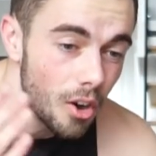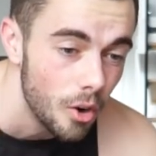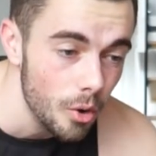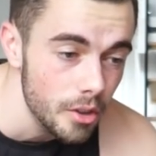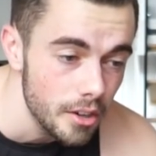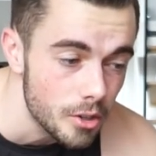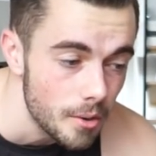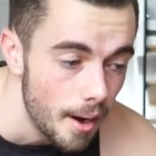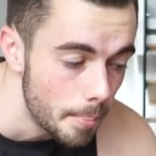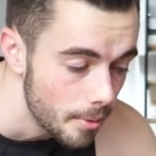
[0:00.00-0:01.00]
Holy
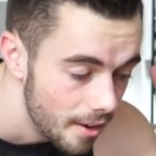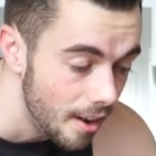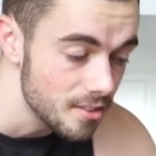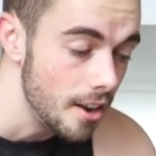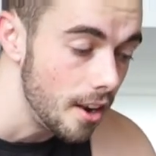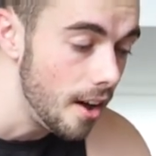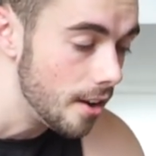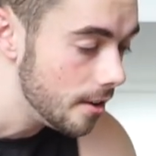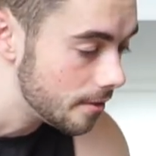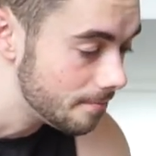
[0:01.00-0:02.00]
crap. That's not a lot
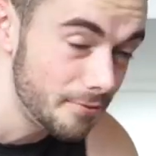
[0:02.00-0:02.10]
of